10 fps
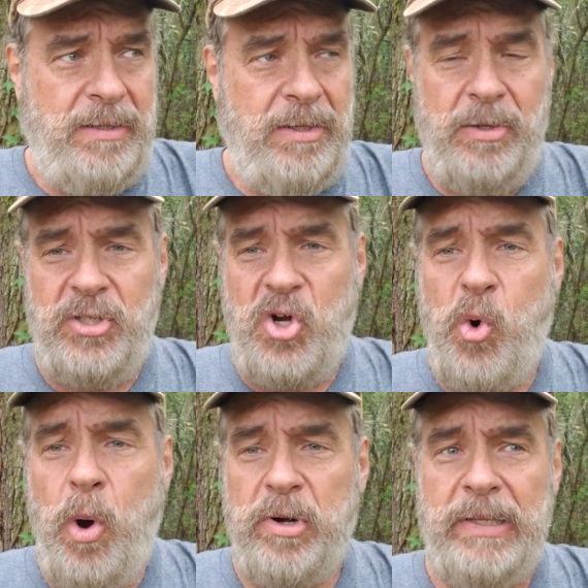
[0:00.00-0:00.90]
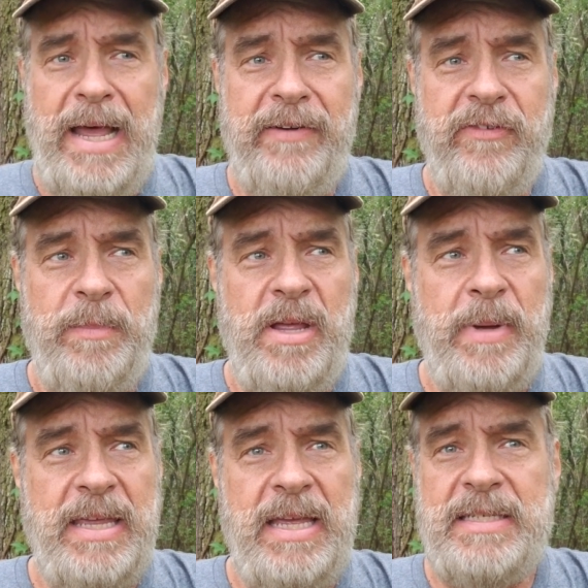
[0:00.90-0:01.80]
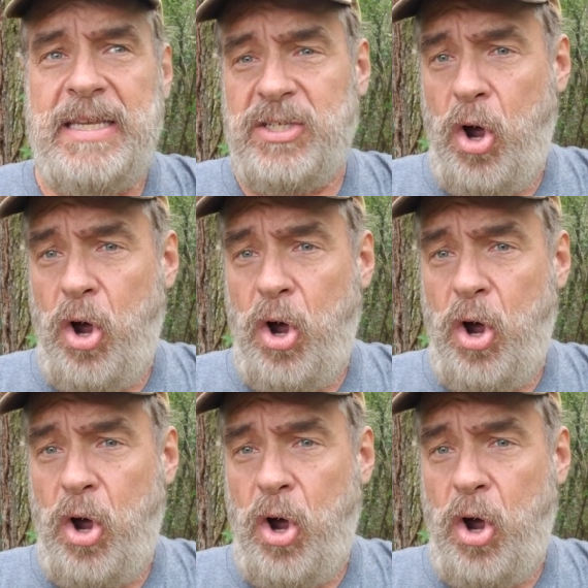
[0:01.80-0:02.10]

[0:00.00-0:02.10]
you know, to quote a line from him, I guess his